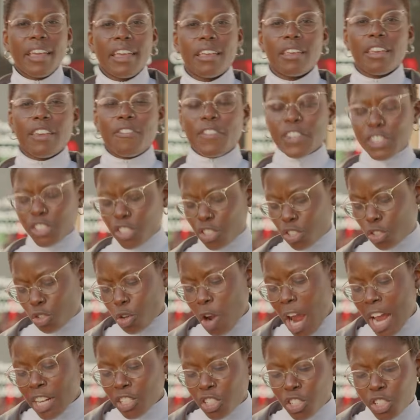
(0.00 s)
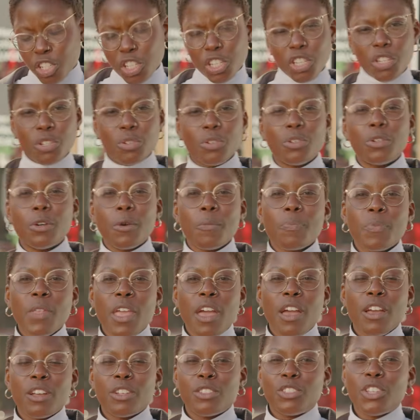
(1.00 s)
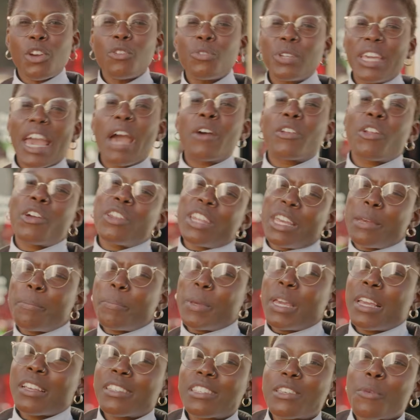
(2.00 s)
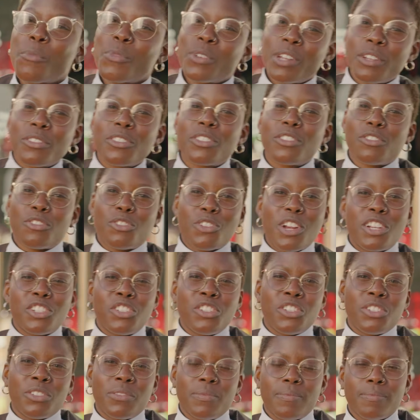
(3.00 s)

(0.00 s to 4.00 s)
If it's trash to you, don't count on it being someone else's treasure.